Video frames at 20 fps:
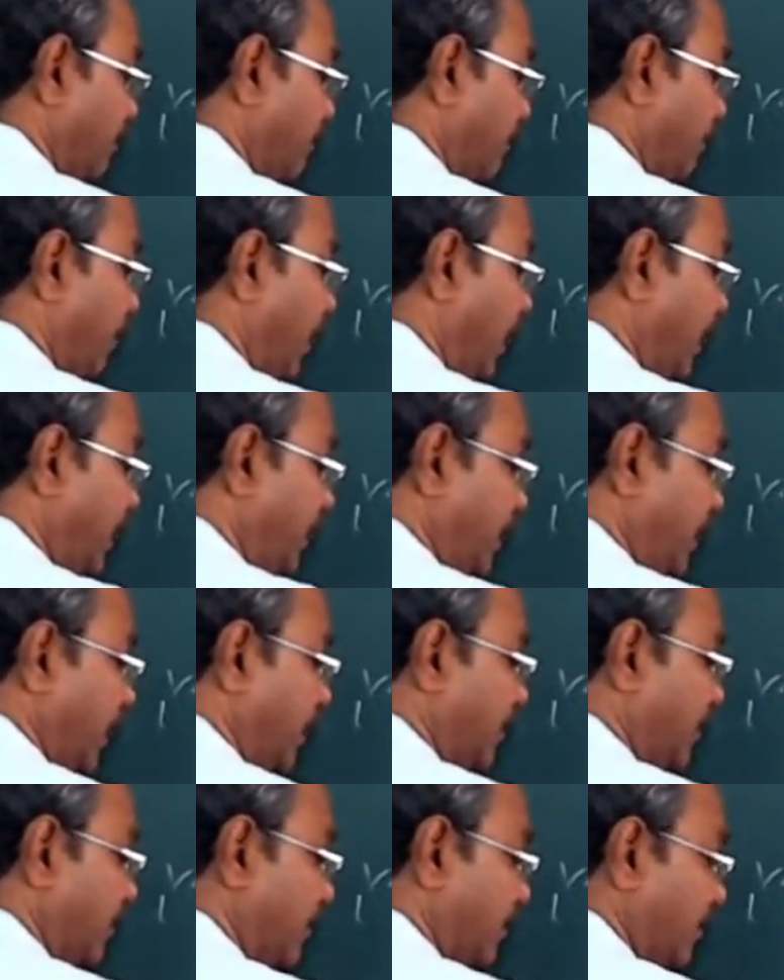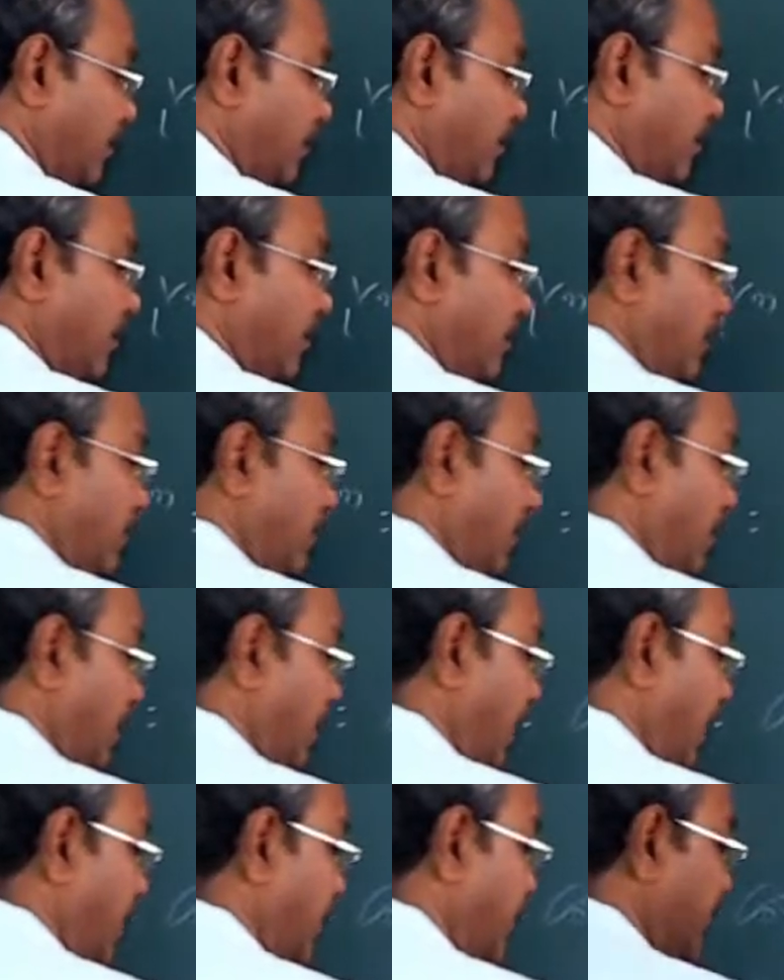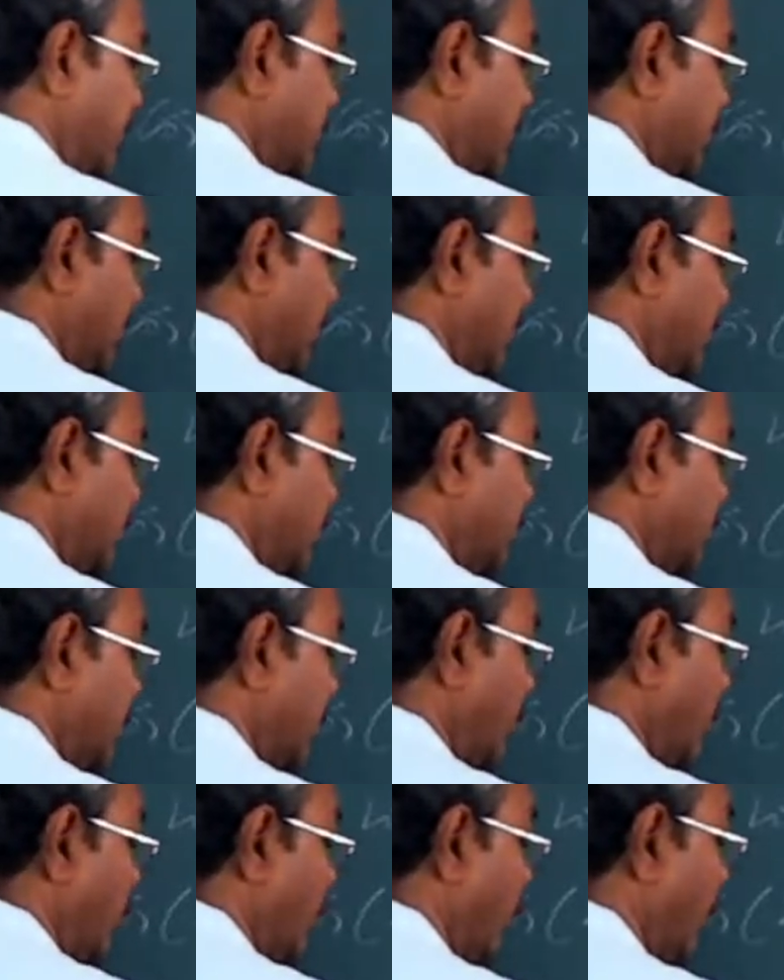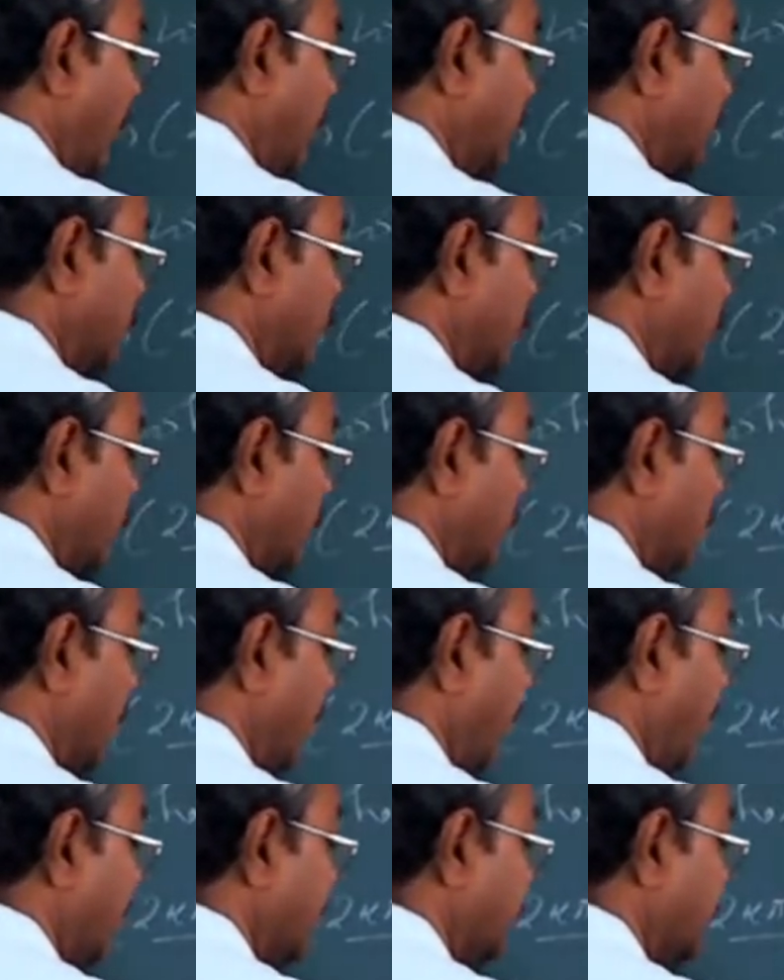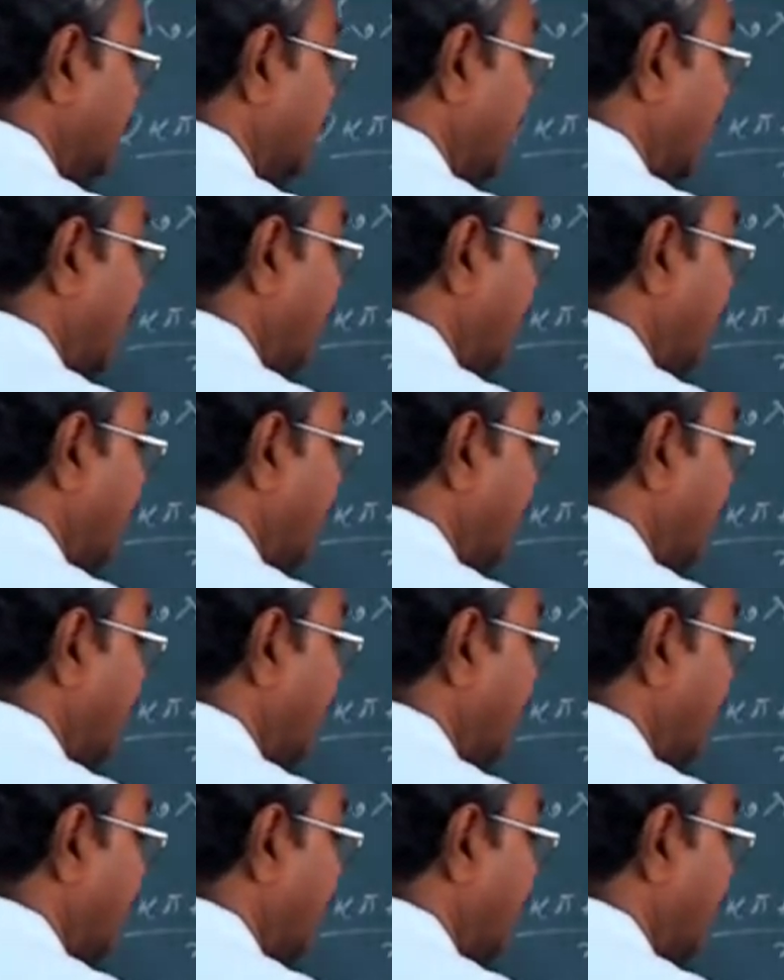by n. K is 0, 1, 2, 3, etc.